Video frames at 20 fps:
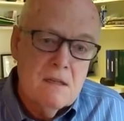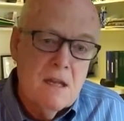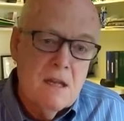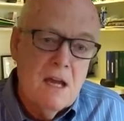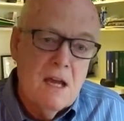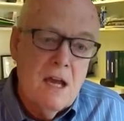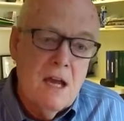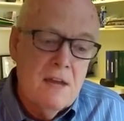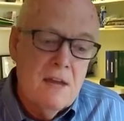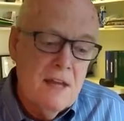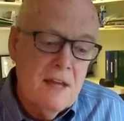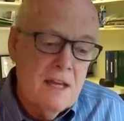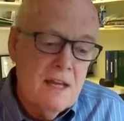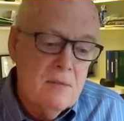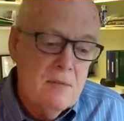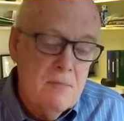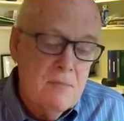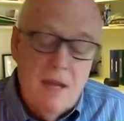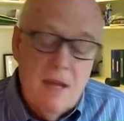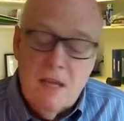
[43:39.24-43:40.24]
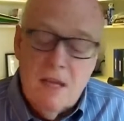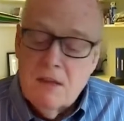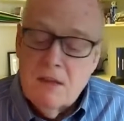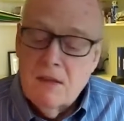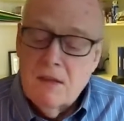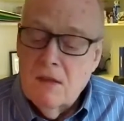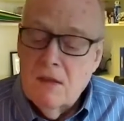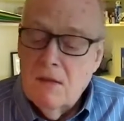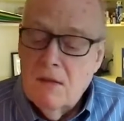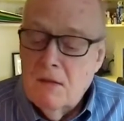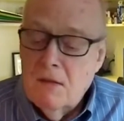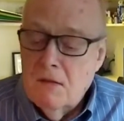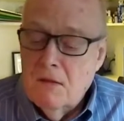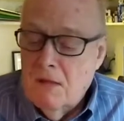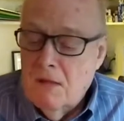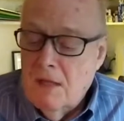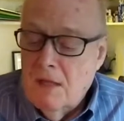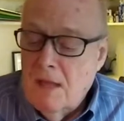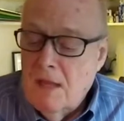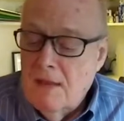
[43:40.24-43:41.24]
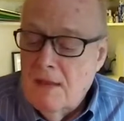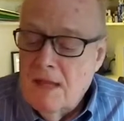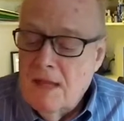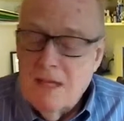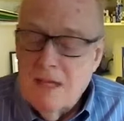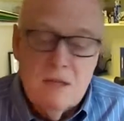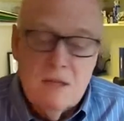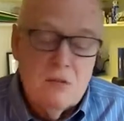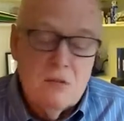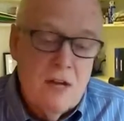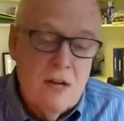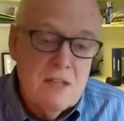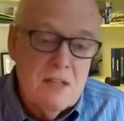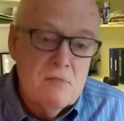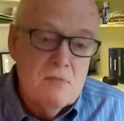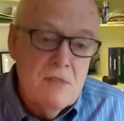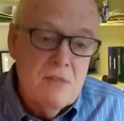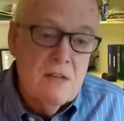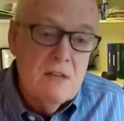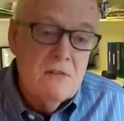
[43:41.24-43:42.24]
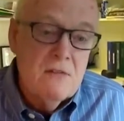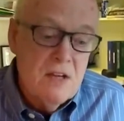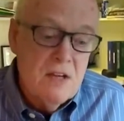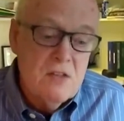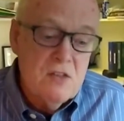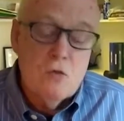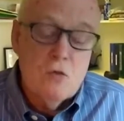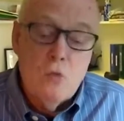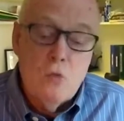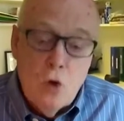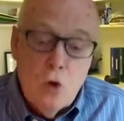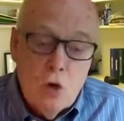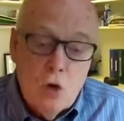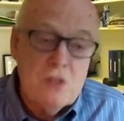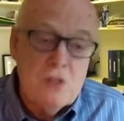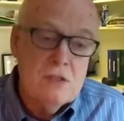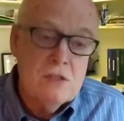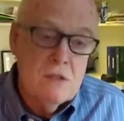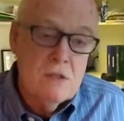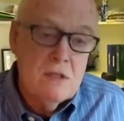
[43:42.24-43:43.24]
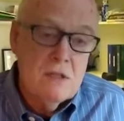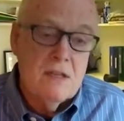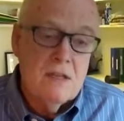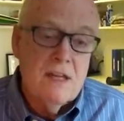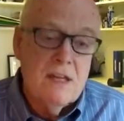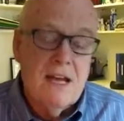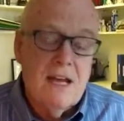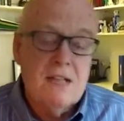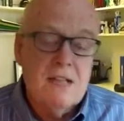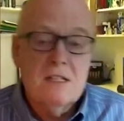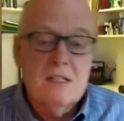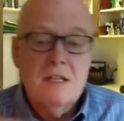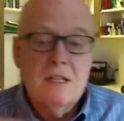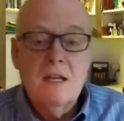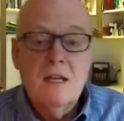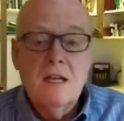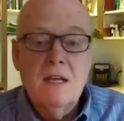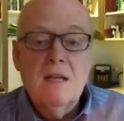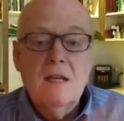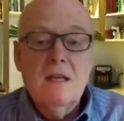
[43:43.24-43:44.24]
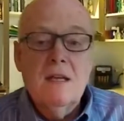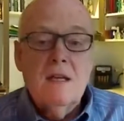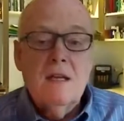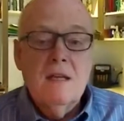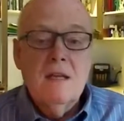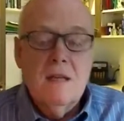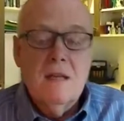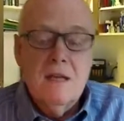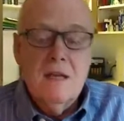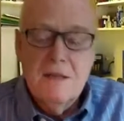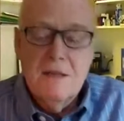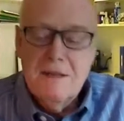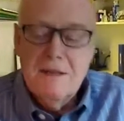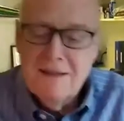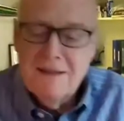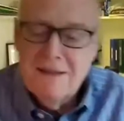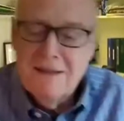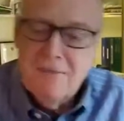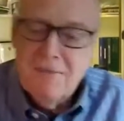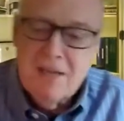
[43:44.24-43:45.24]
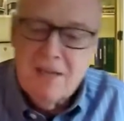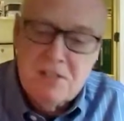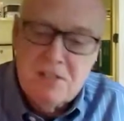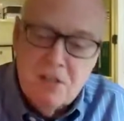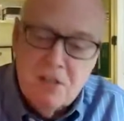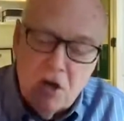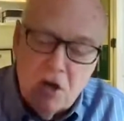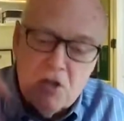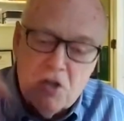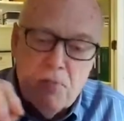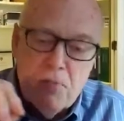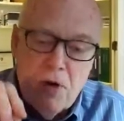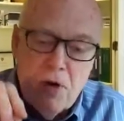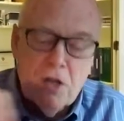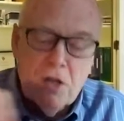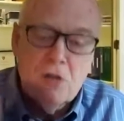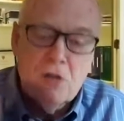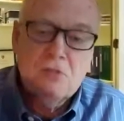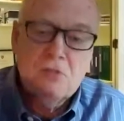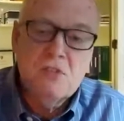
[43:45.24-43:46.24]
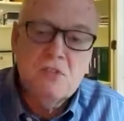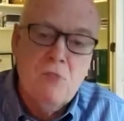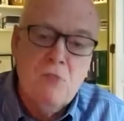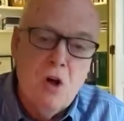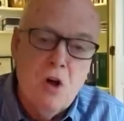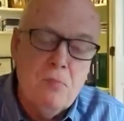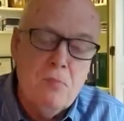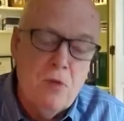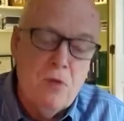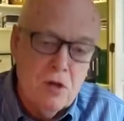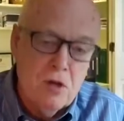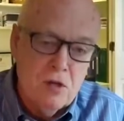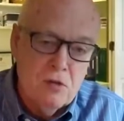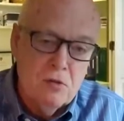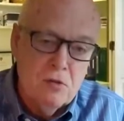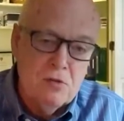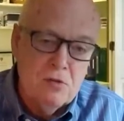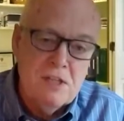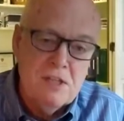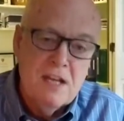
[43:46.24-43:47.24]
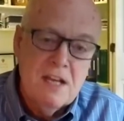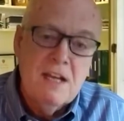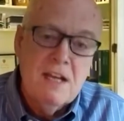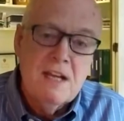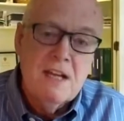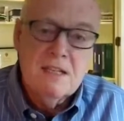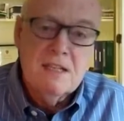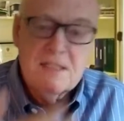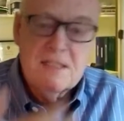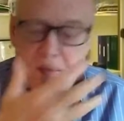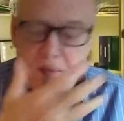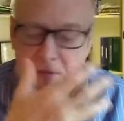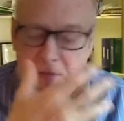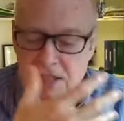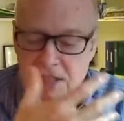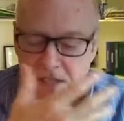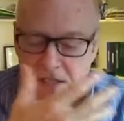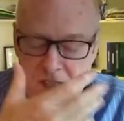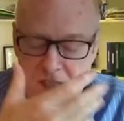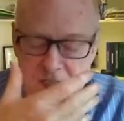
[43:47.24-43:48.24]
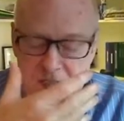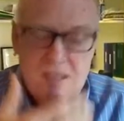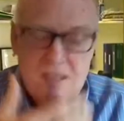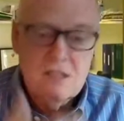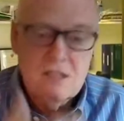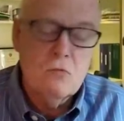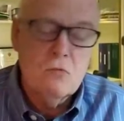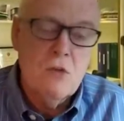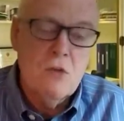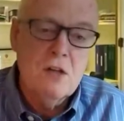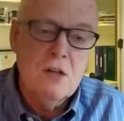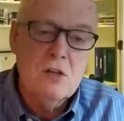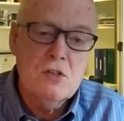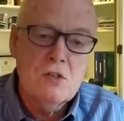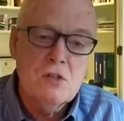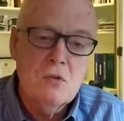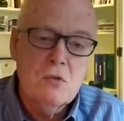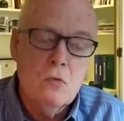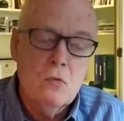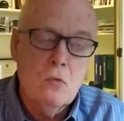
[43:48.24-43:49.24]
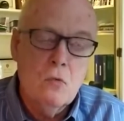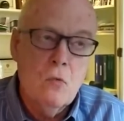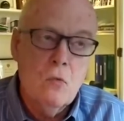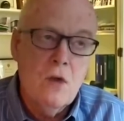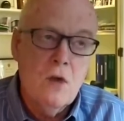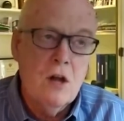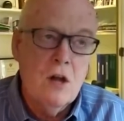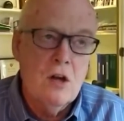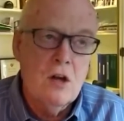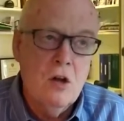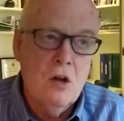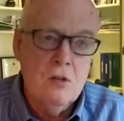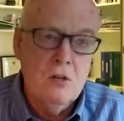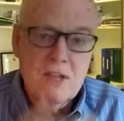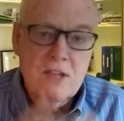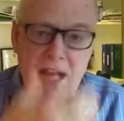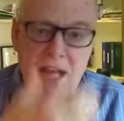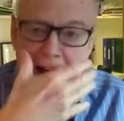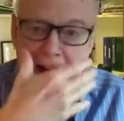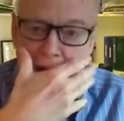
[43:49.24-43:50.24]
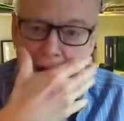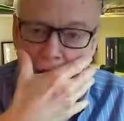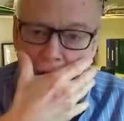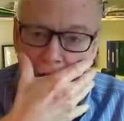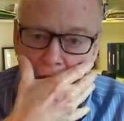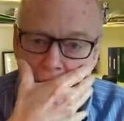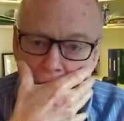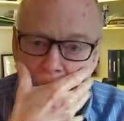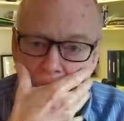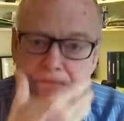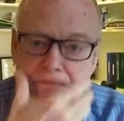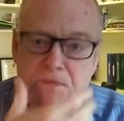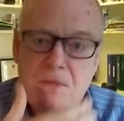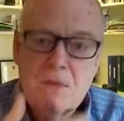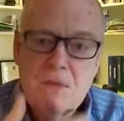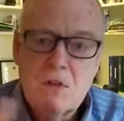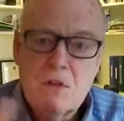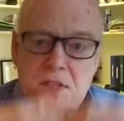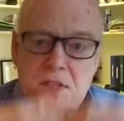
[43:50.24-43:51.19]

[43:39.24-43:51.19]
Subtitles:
they can transmit infection worse. That actually makes large particles, small particles, and some of these things that runners wear called gaiters, or these